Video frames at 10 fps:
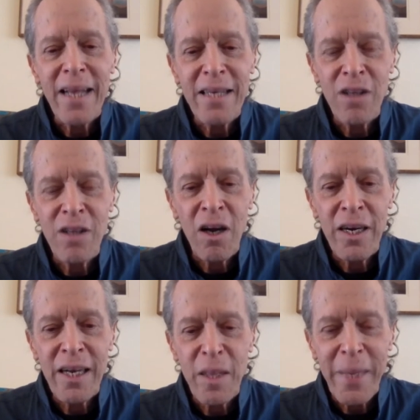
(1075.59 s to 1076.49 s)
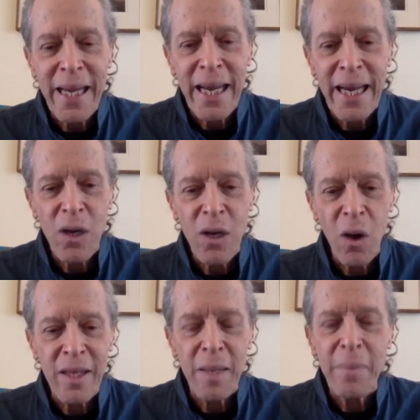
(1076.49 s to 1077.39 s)
They started in the beginning
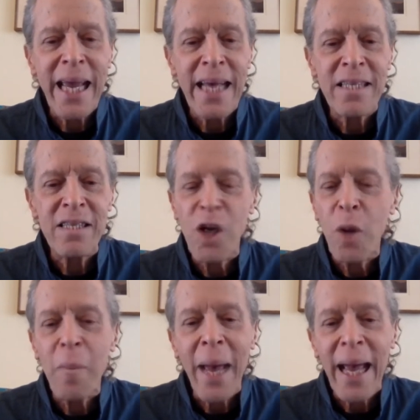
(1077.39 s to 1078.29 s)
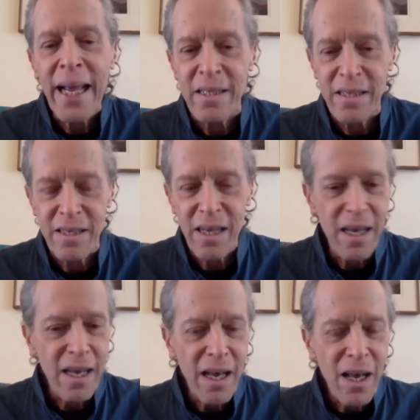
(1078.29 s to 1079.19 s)
calling them kin's domains
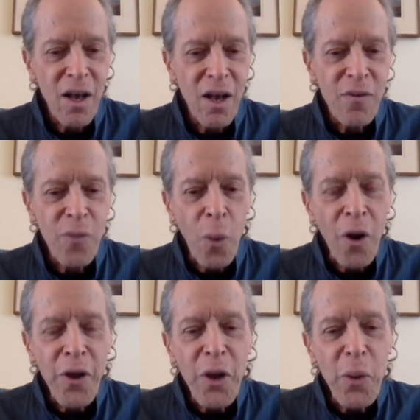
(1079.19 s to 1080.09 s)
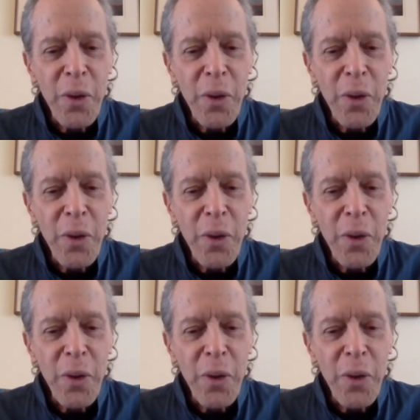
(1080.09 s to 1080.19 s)
for you and